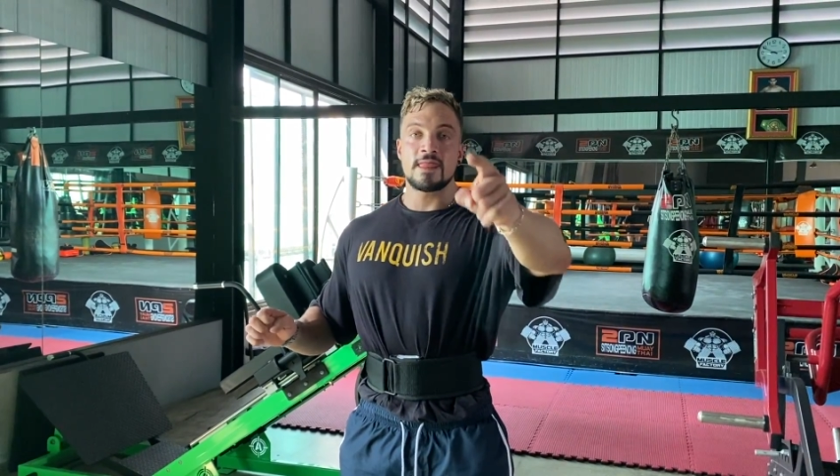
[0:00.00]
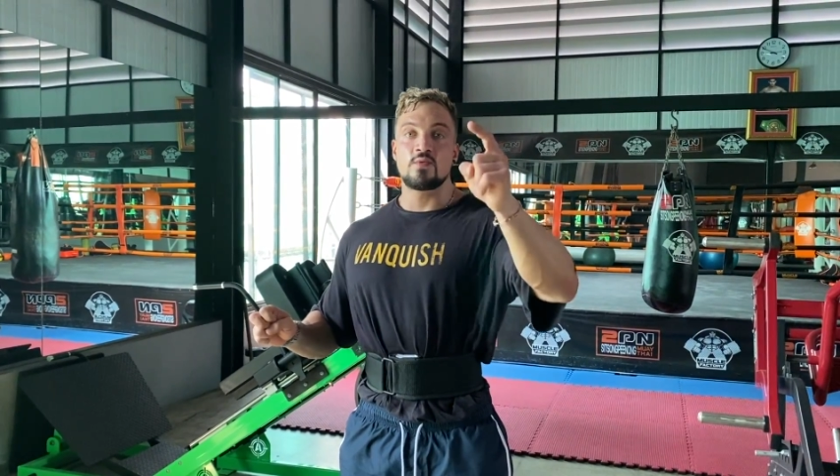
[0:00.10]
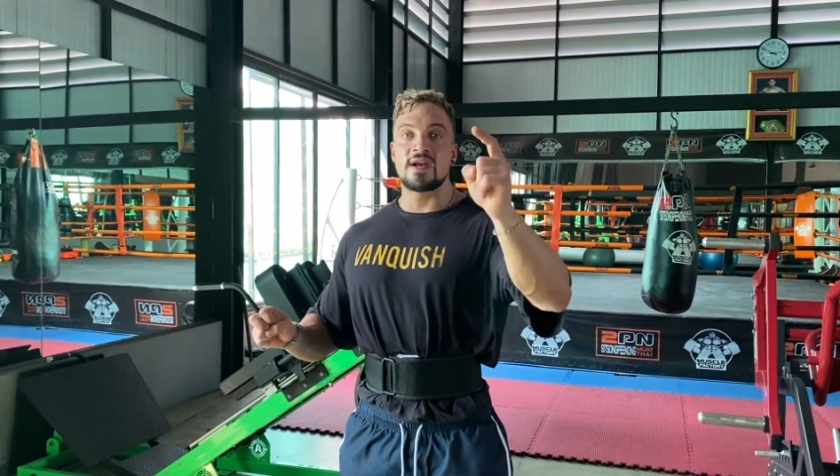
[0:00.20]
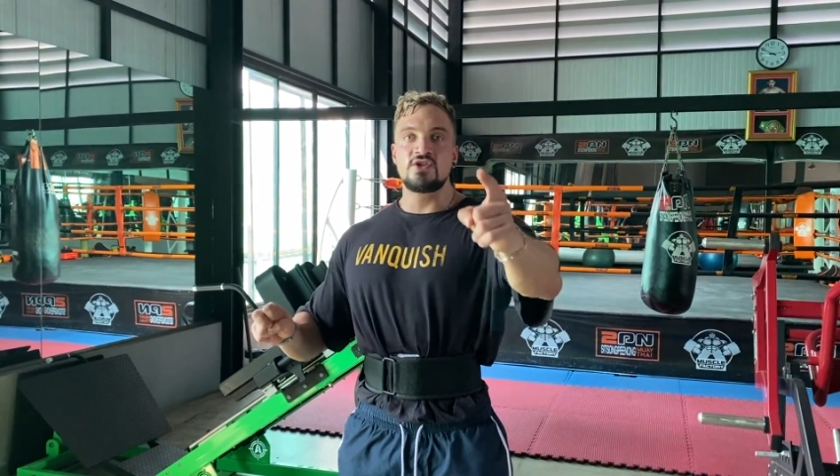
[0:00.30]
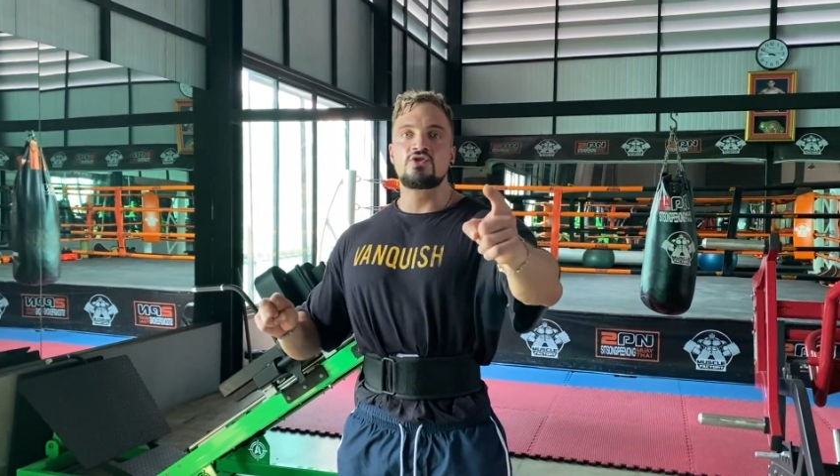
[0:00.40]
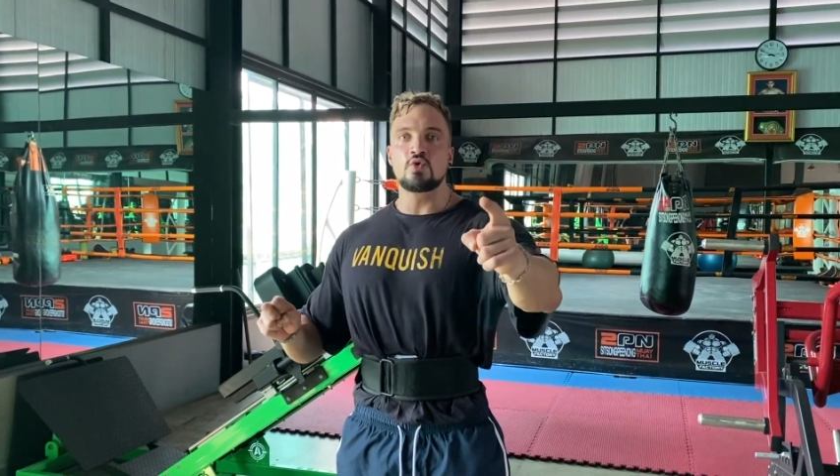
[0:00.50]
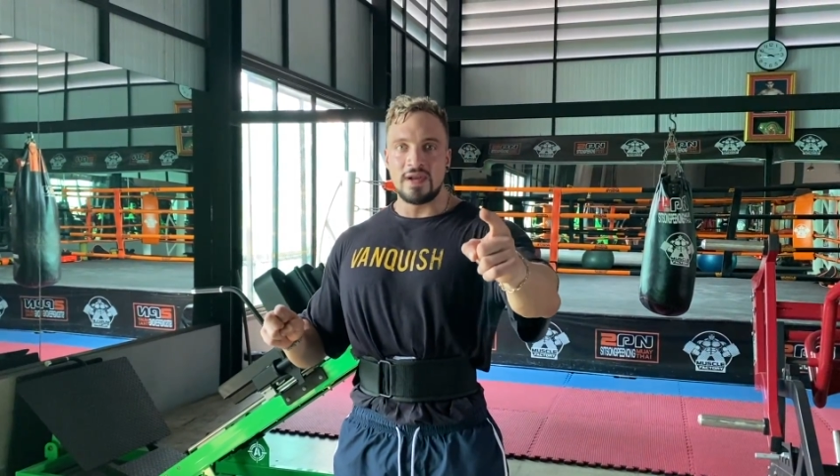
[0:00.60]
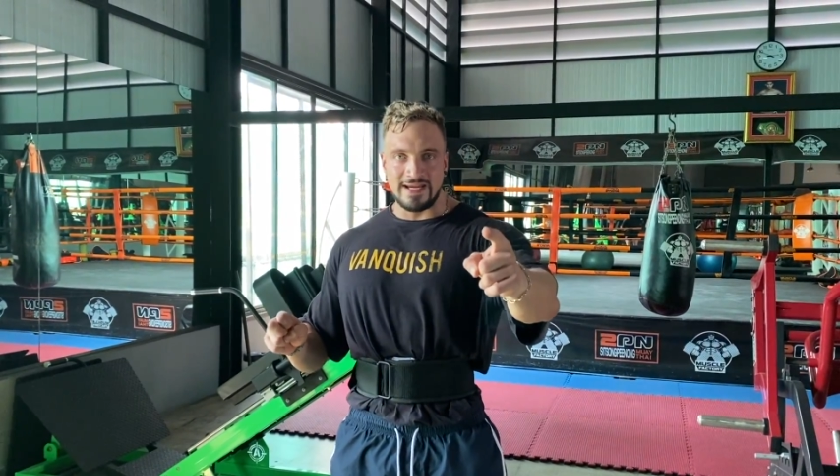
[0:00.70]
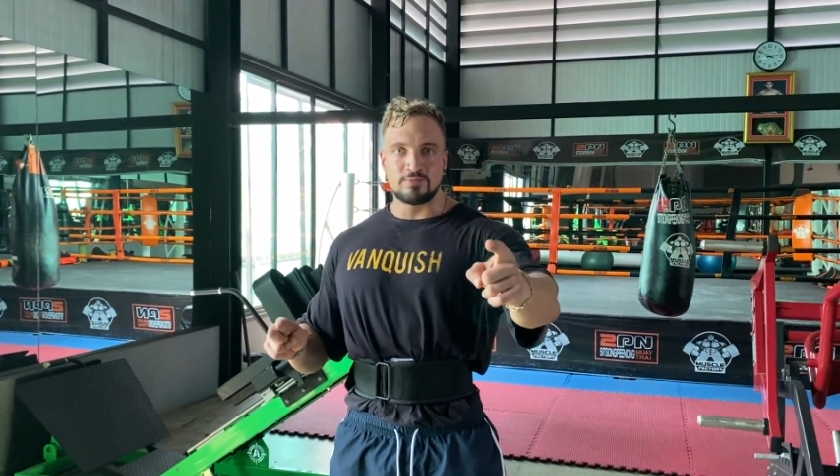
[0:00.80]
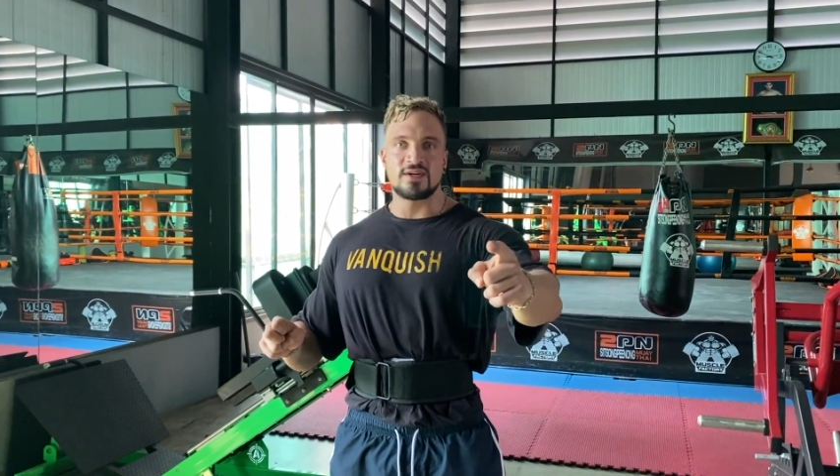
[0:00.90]
When you do
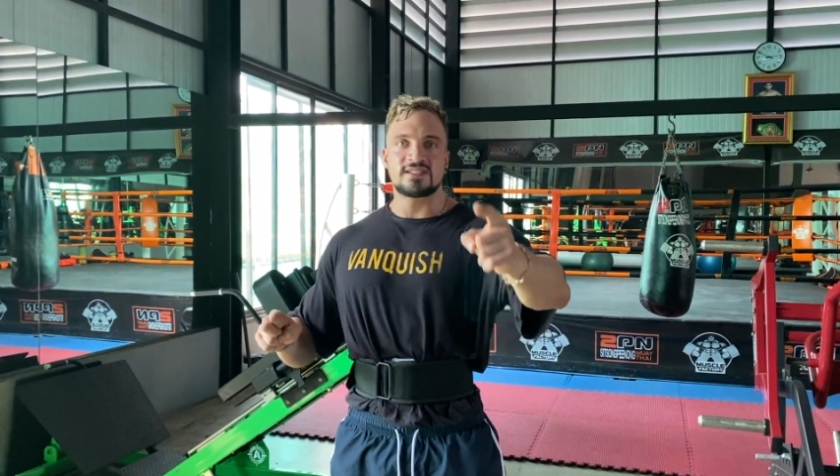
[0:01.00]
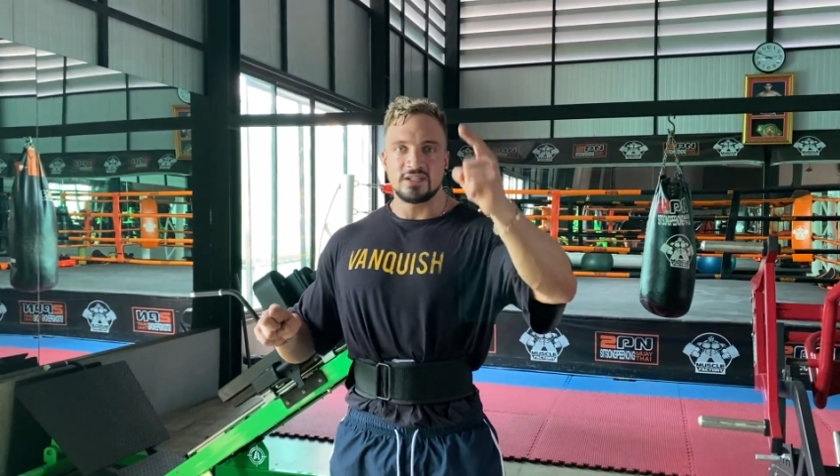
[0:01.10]
leg press,